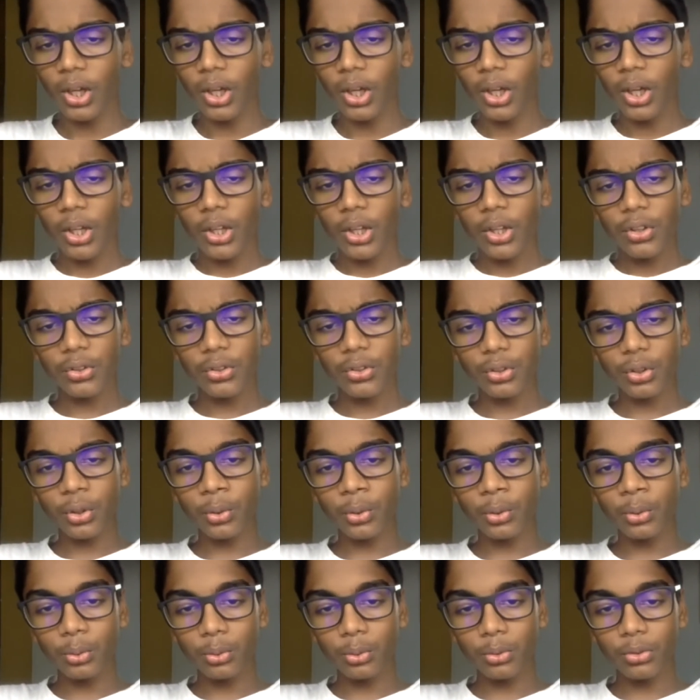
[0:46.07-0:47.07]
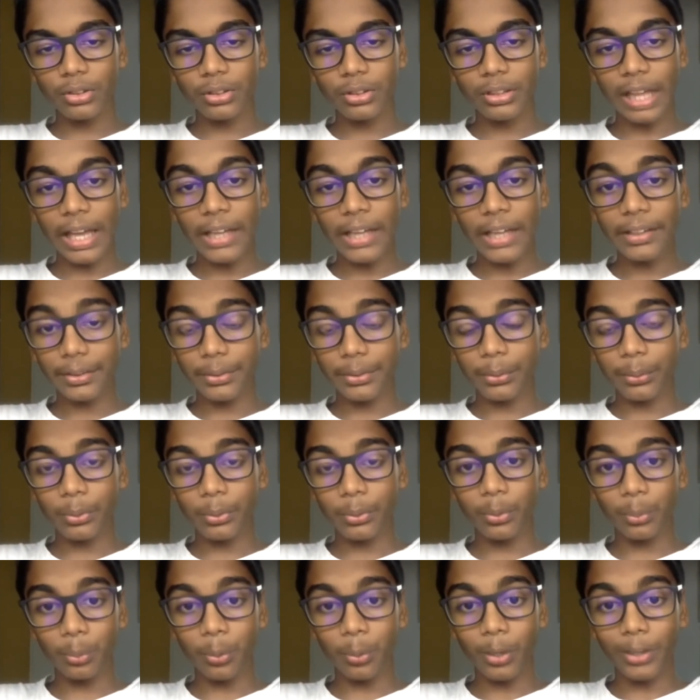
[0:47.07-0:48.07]
So that
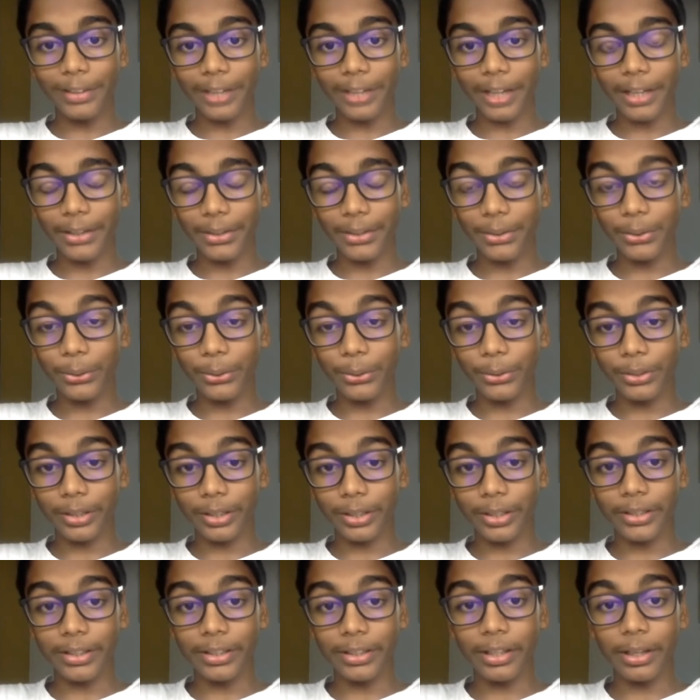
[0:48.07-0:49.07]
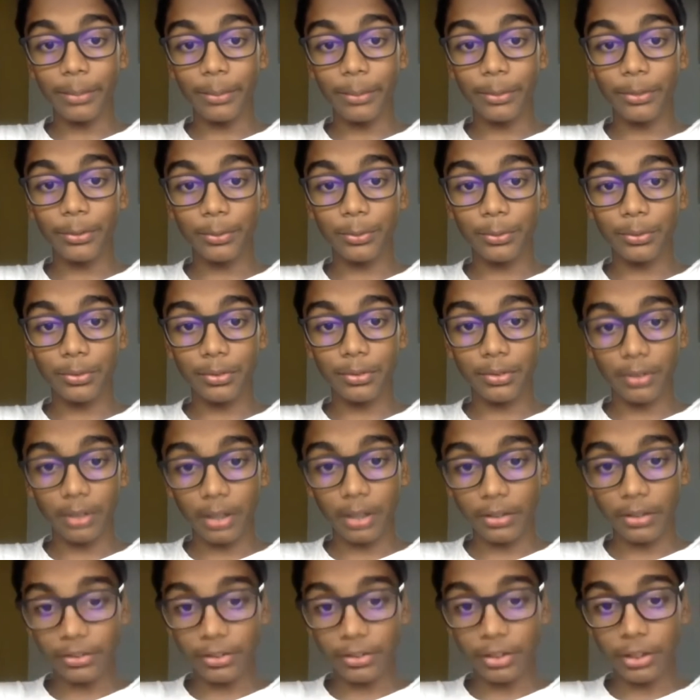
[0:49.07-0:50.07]
was what I thought until I
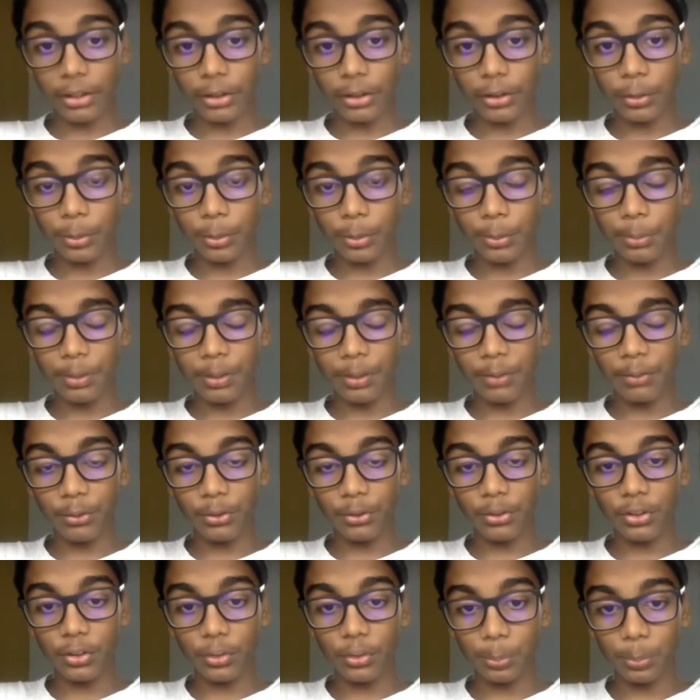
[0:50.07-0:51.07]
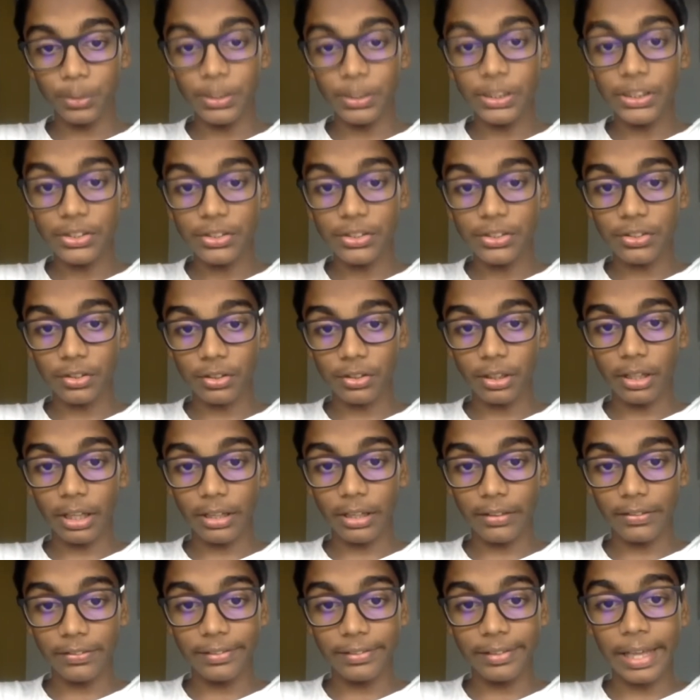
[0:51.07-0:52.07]
started to prepare for this speech.
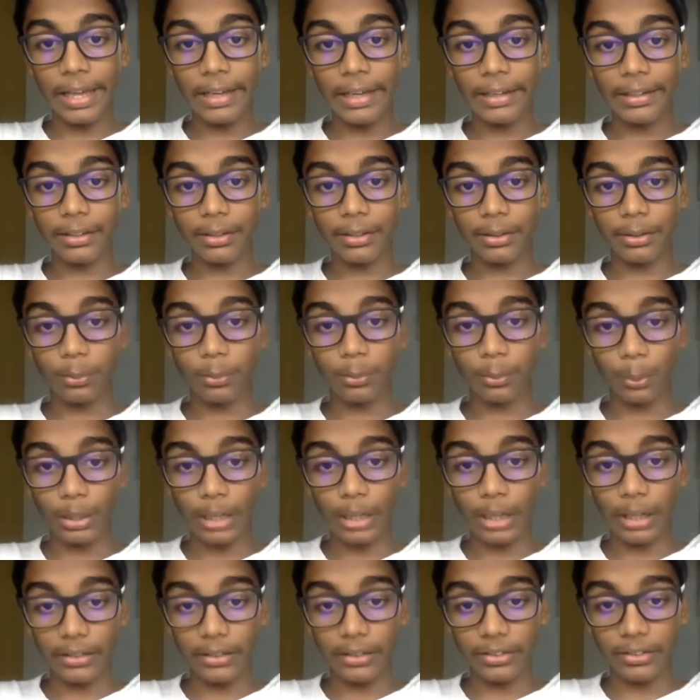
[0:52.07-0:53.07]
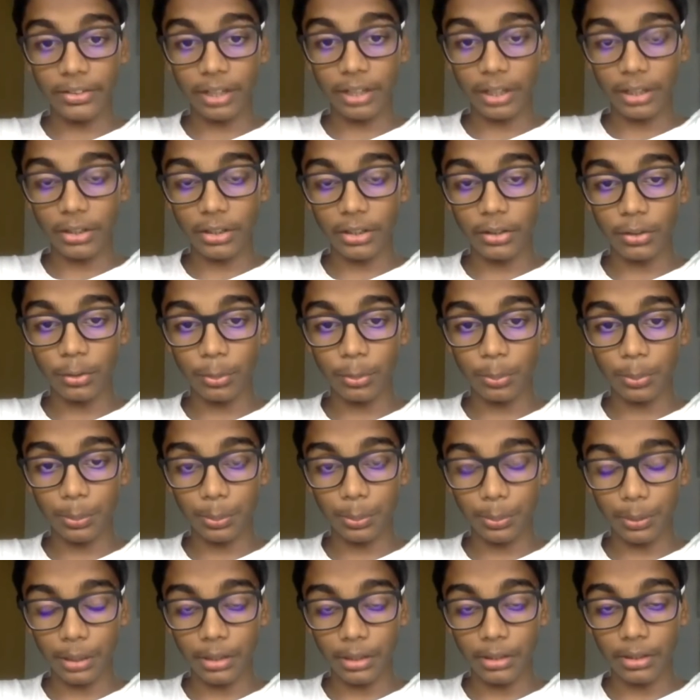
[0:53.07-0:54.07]
And that when I started to
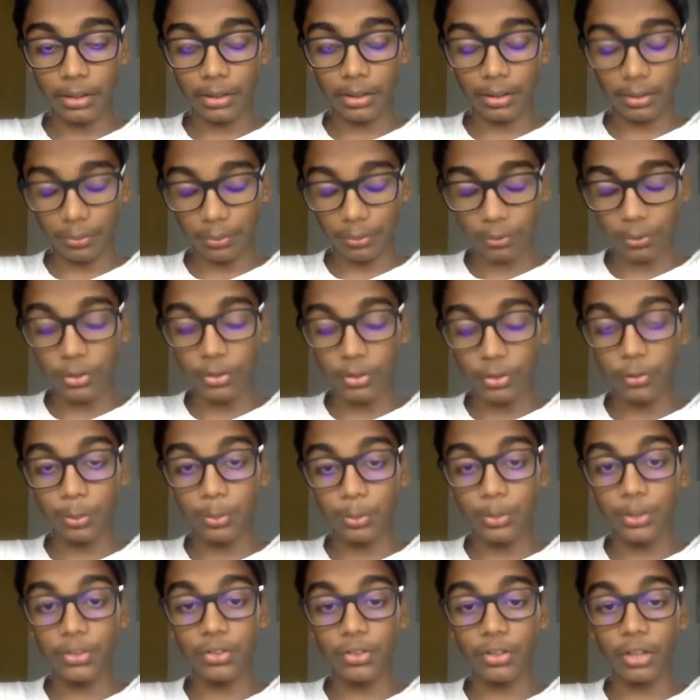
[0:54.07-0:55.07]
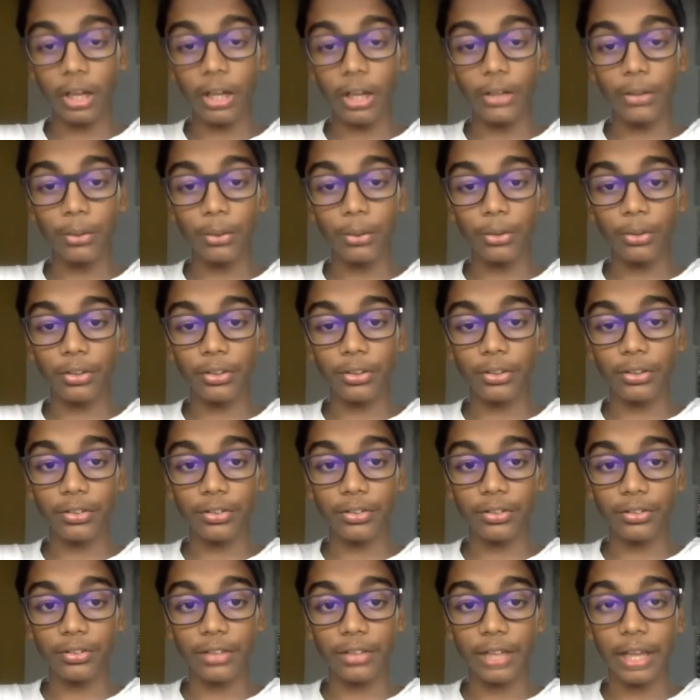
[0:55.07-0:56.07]
prepare for this speech, I
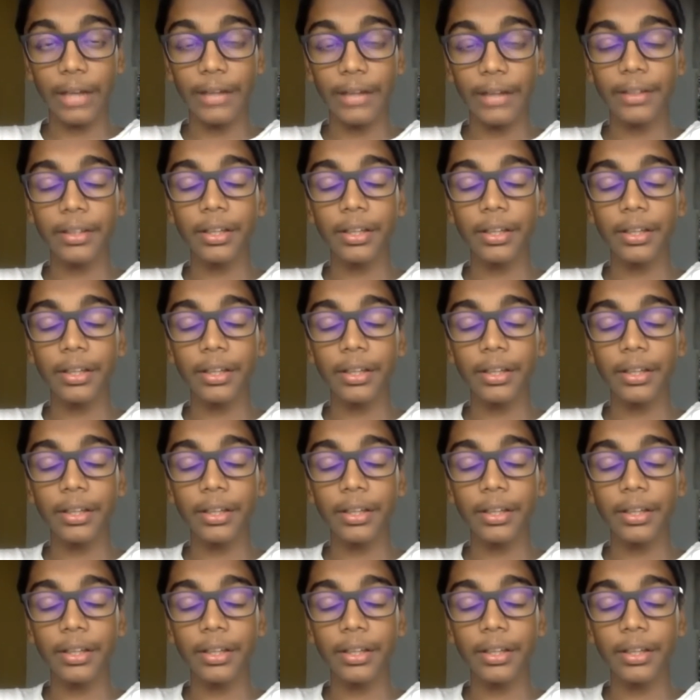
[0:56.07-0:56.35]
noticed that